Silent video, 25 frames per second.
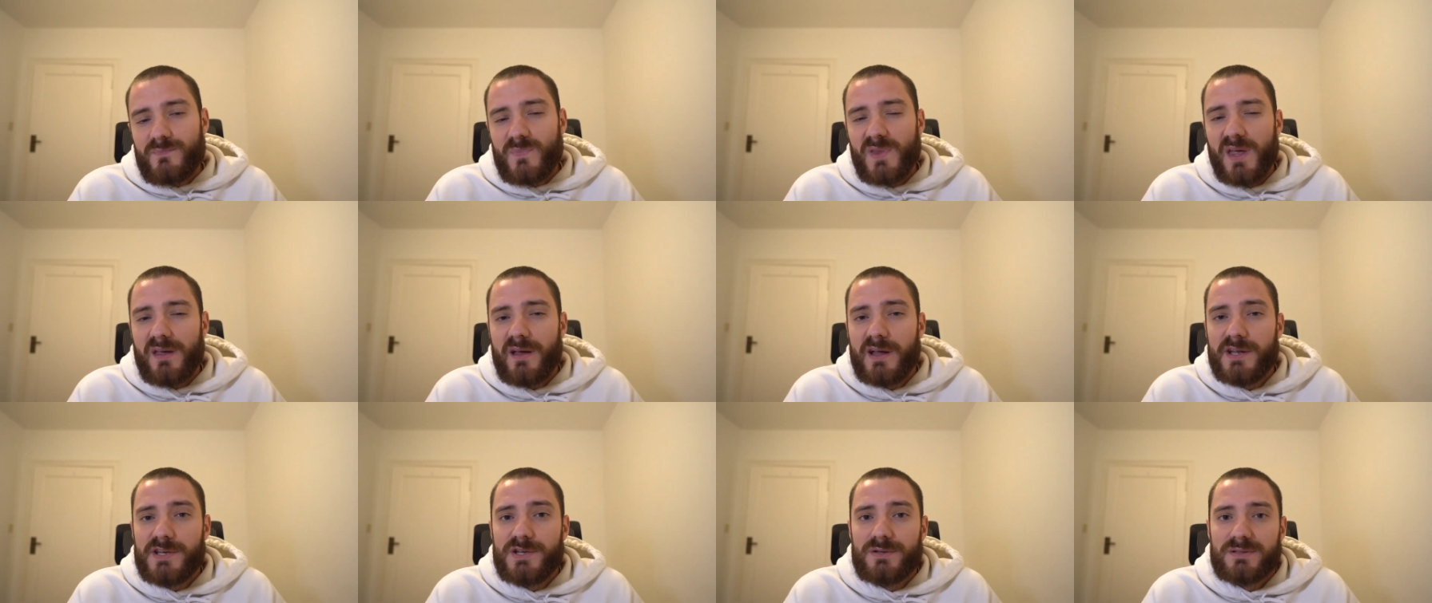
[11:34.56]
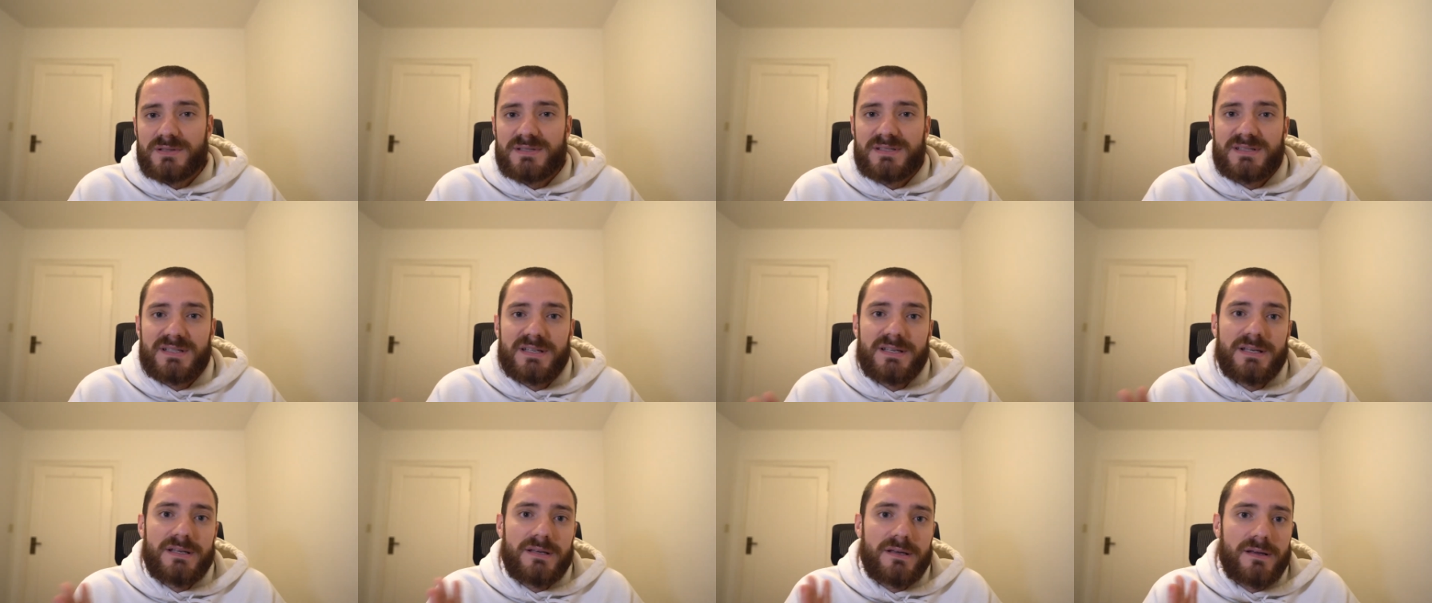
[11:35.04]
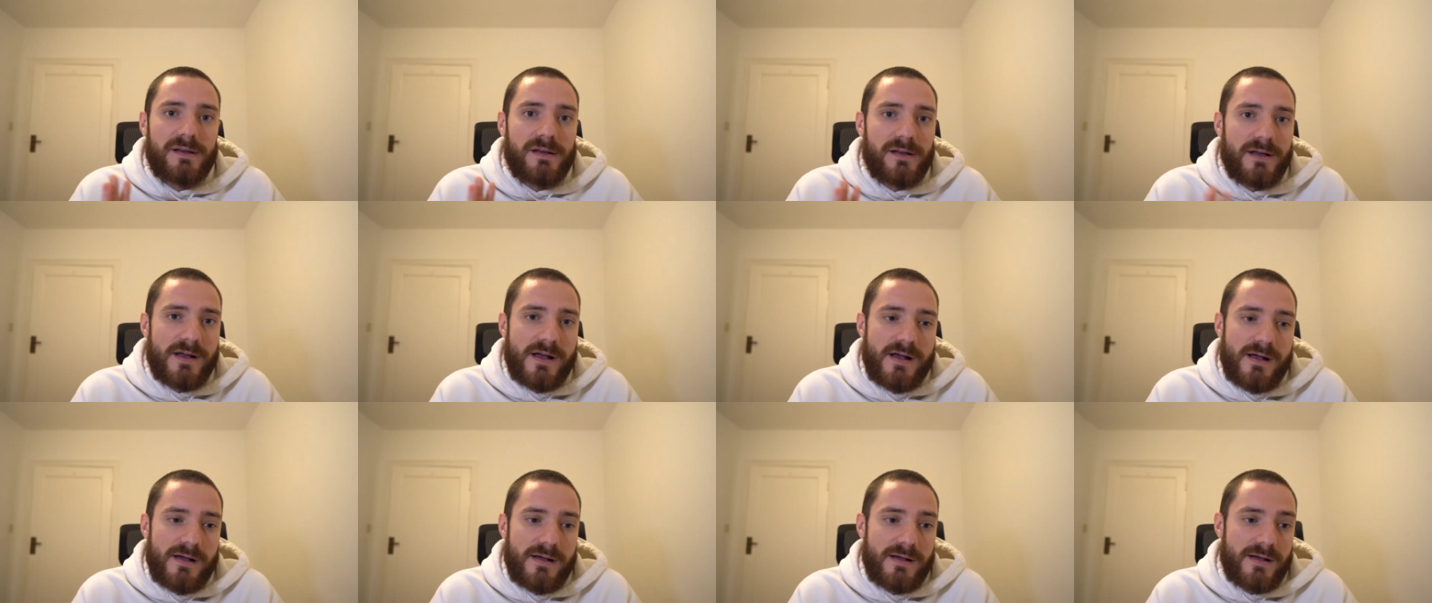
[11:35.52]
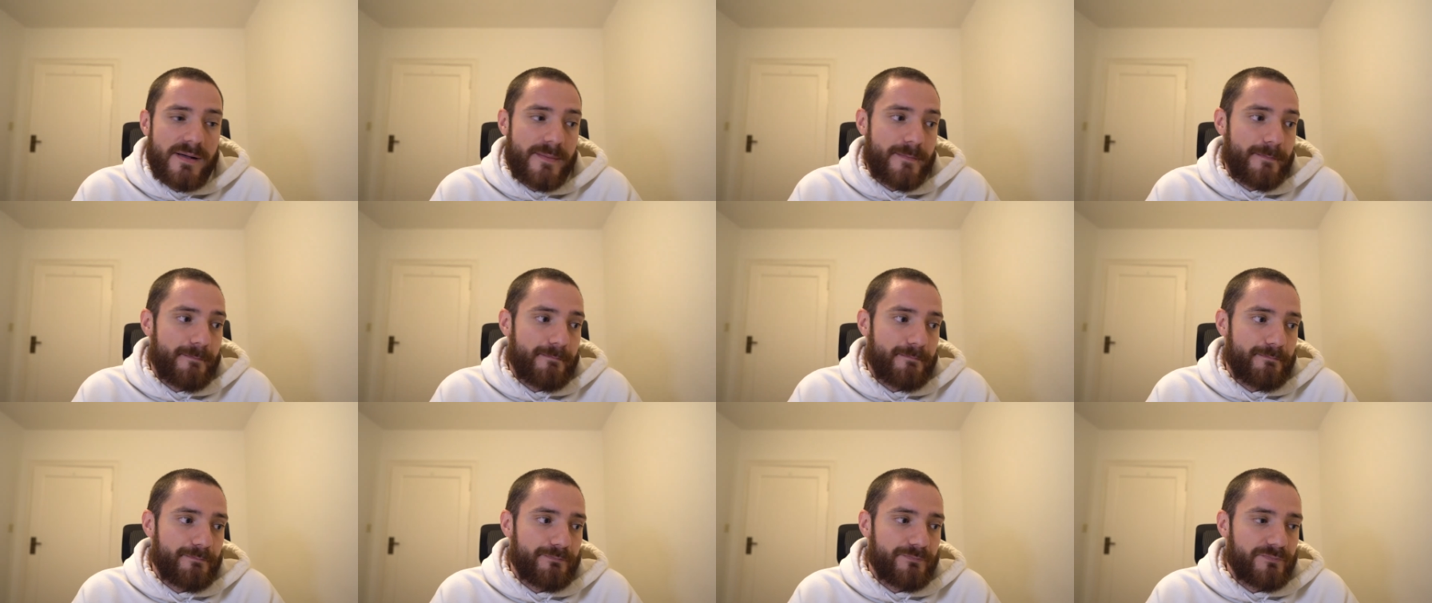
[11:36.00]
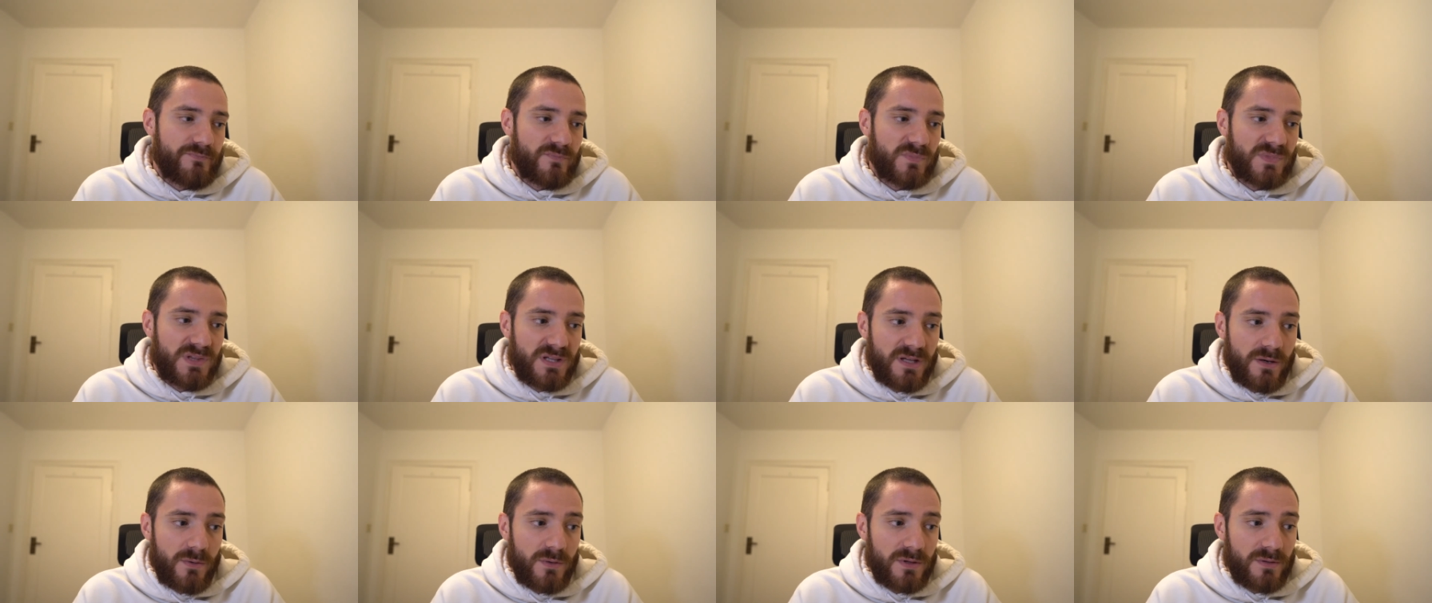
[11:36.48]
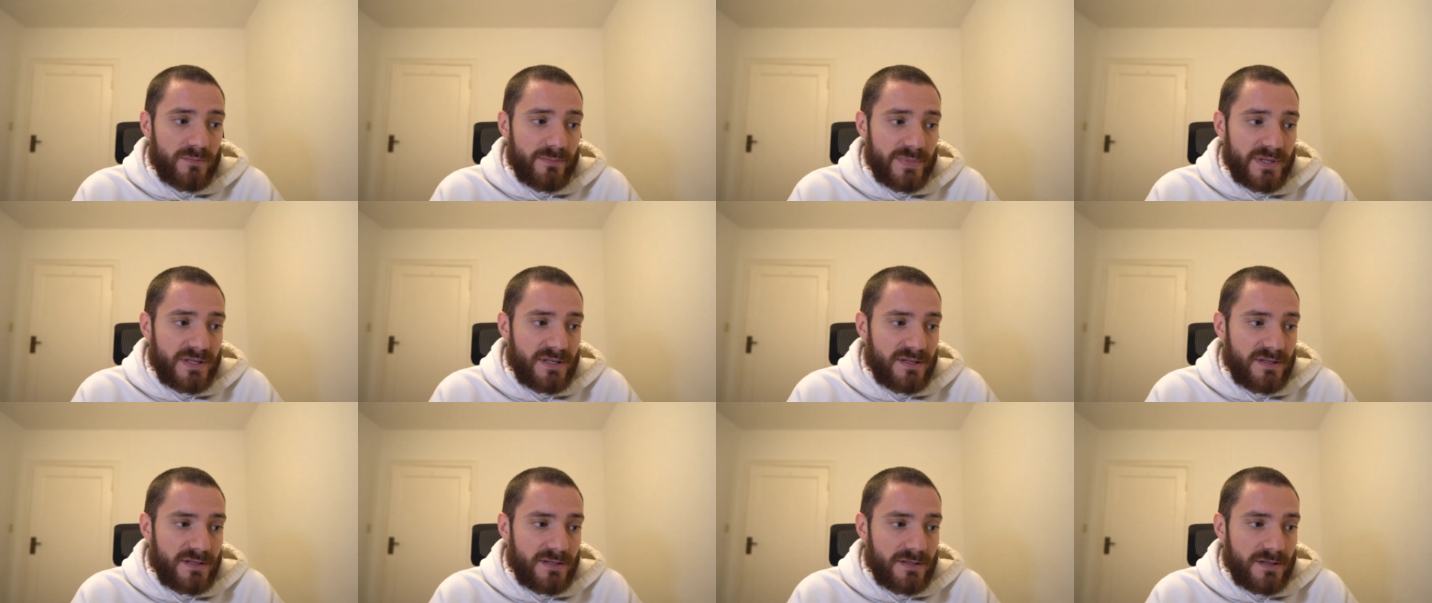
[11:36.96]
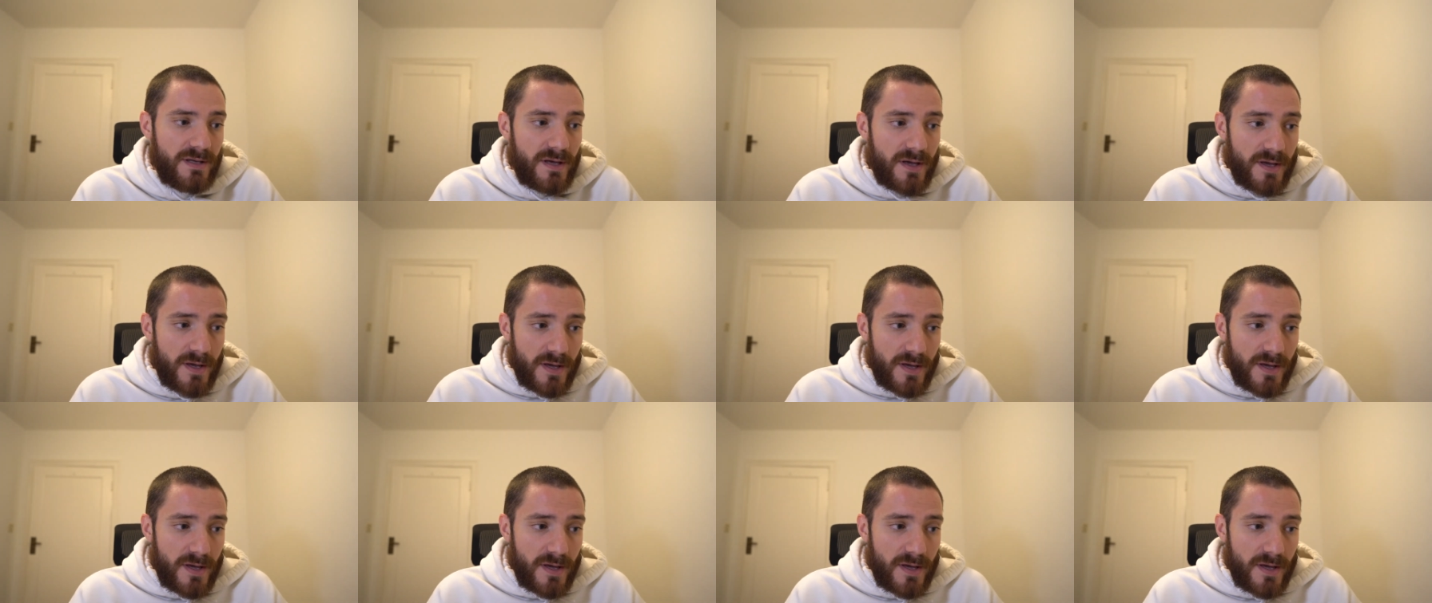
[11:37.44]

and you'll see there will be